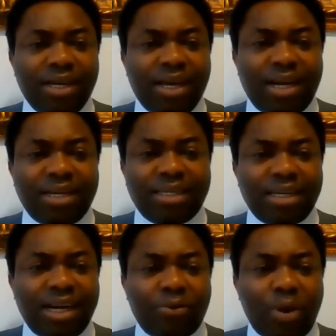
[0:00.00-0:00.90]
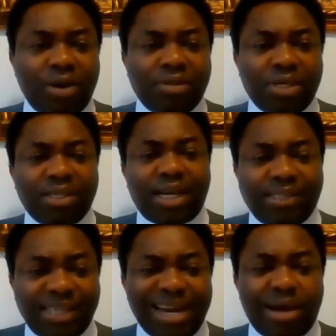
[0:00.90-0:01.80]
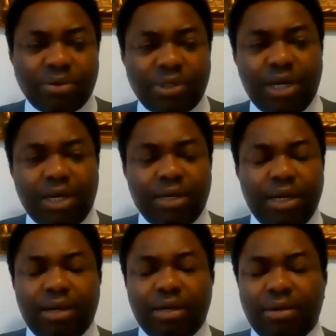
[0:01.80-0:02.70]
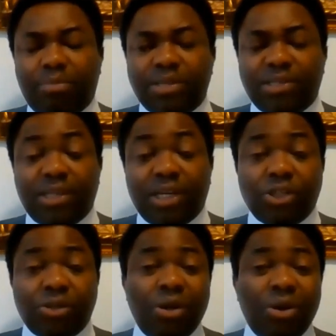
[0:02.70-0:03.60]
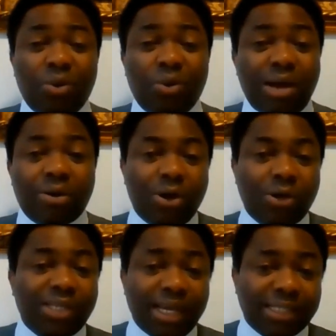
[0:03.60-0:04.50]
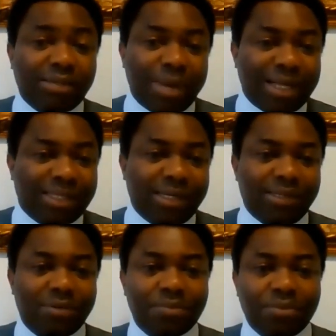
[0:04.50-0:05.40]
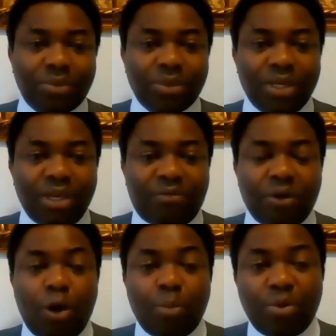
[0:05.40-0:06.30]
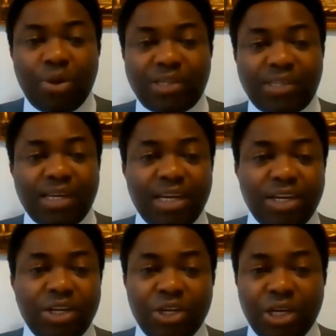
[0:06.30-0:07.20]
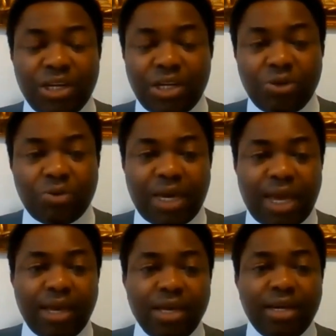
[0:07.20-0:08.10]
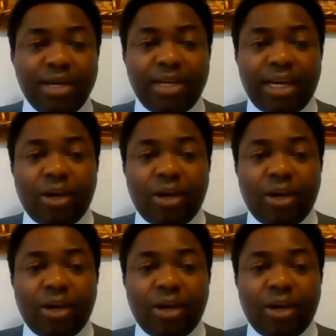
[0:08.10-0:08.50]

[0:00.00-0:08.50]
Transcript: And one of the things I set out in the presentation was how context matters. If you're operating in the UK, the